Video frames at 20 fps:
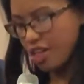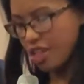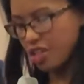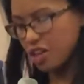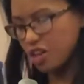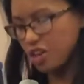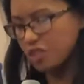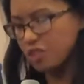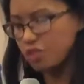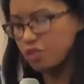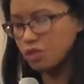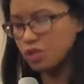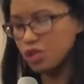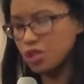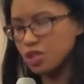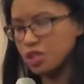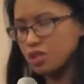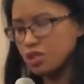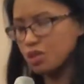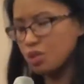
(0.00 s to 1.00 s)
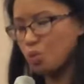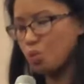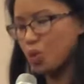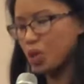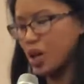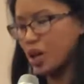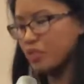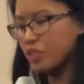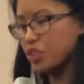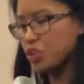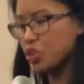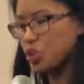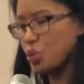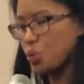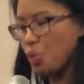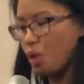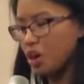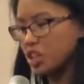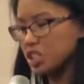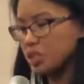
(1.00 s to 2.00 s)
"Therefore, whatever
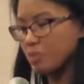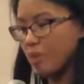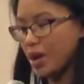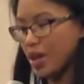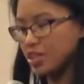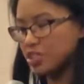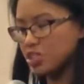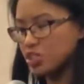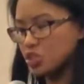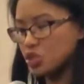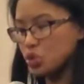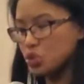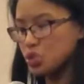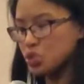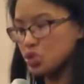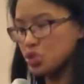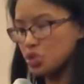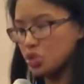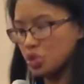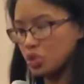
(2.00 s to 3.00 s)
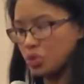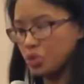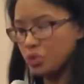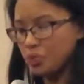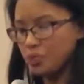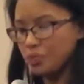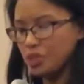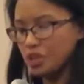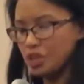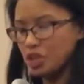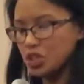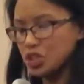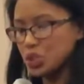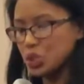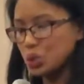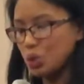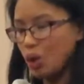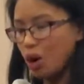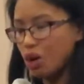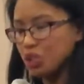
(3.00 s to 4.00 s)
you want men to do to you,
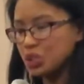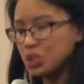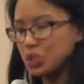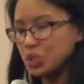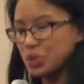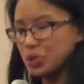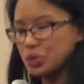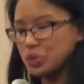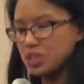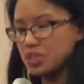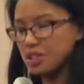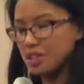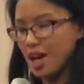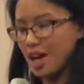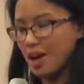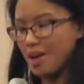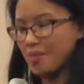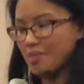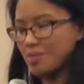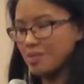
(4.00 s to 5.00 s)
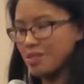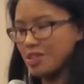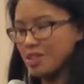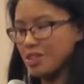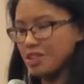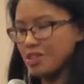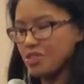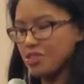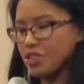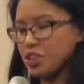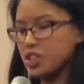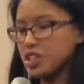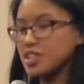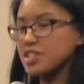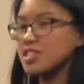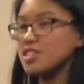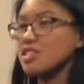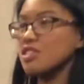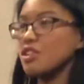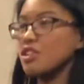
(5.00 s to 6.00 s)
do also to them, for
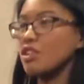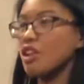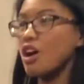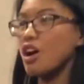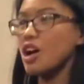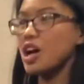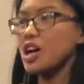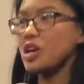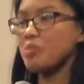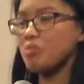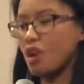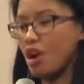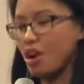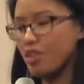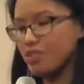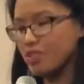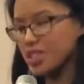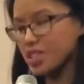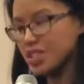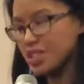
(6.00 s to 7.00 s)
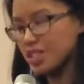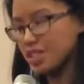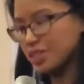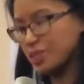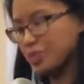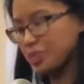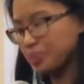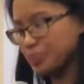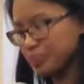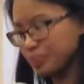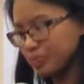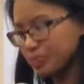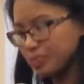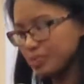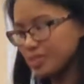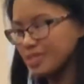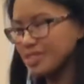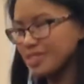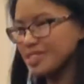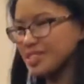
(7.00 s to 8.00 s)
this is the law and prophets."
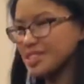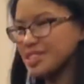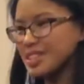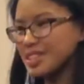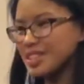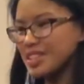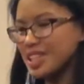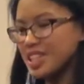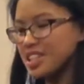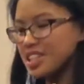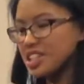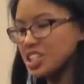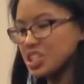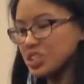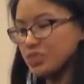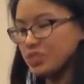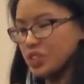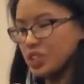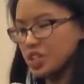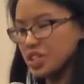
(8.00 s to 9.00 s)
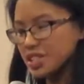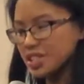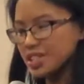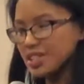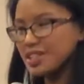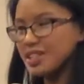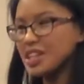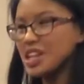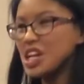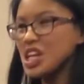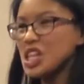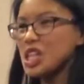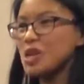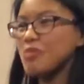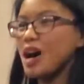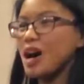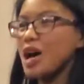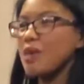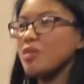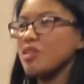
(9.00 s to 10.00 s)
In this verse, the
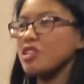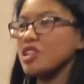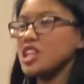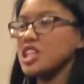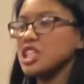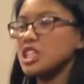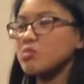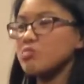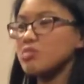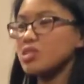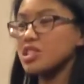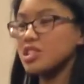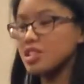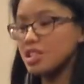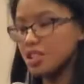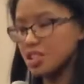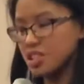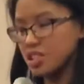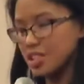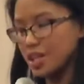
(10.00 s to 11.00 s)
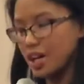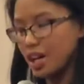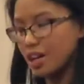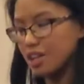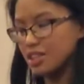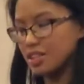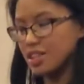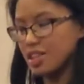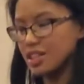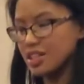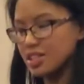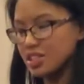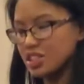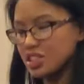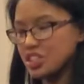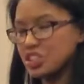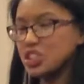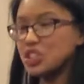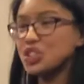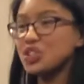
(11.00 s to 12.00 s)
Bible explicitly tells
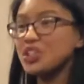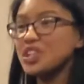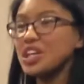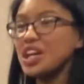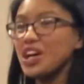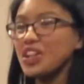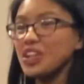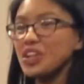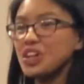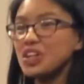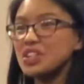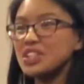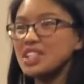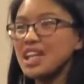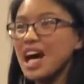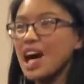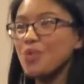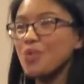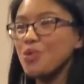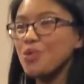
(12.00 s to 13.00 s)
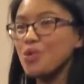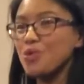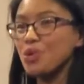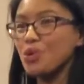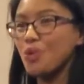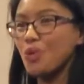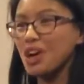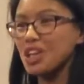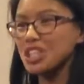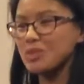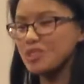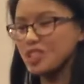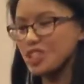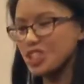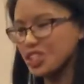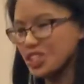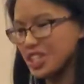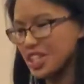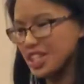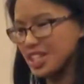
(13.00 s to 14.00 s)
us to treat others how we would want to be
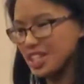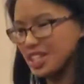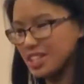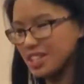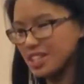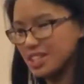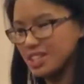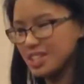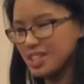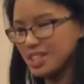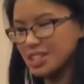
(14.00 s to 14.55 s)
treated.